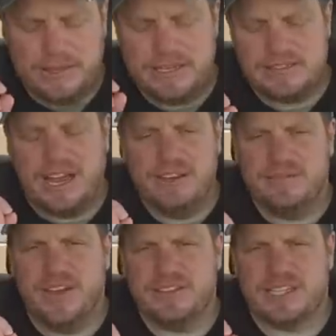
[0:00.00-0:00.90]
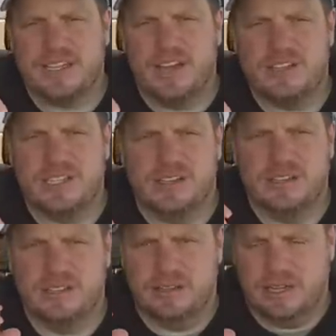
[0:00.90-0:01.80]
These live valve
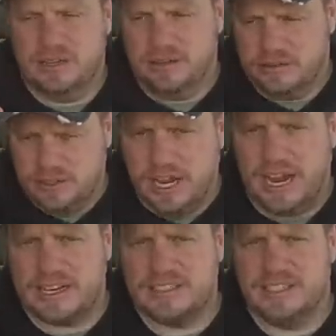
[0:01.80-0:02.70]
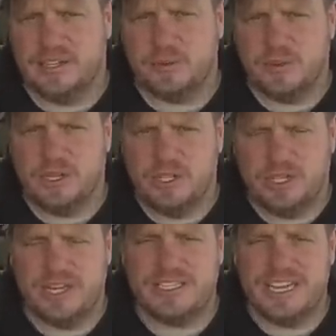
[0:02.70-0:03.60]
technology in the shocks, they're supposed to
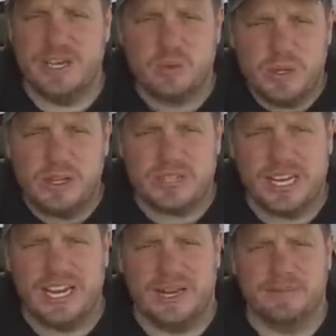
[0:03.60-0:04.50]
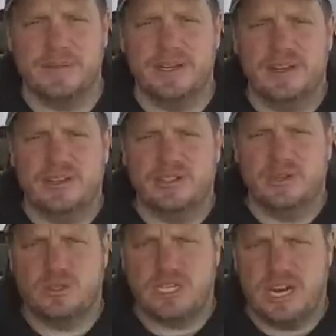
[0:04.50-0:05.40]
adjust in real time
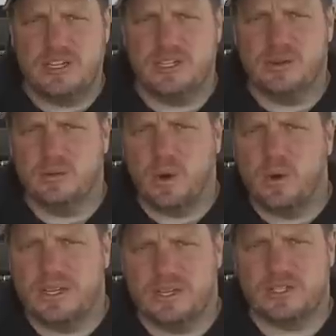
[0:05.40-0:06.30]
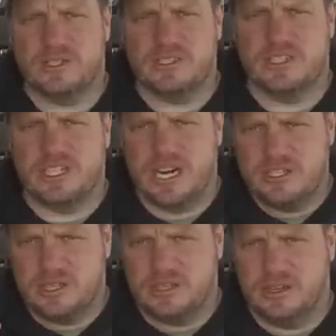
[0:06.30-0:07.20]
to changing road conditions and
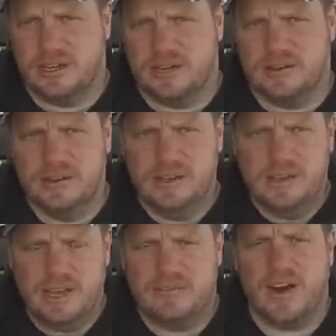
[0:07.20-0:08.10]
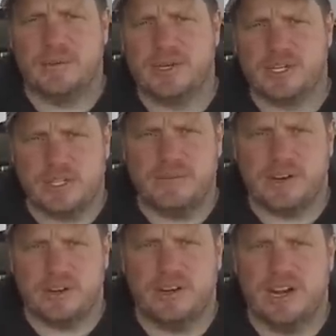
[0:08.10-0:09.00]
changing environments you're
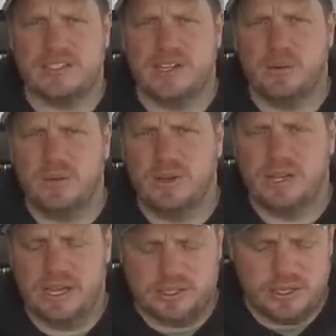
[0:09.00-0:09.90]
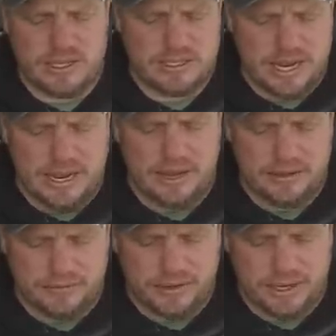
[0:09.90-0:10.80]
driving across. So they will adjust
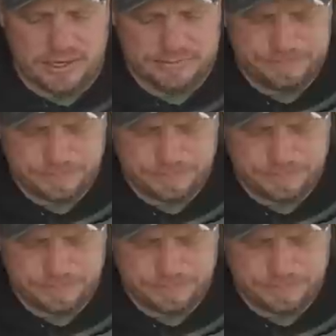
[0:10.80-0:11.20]
on the fly.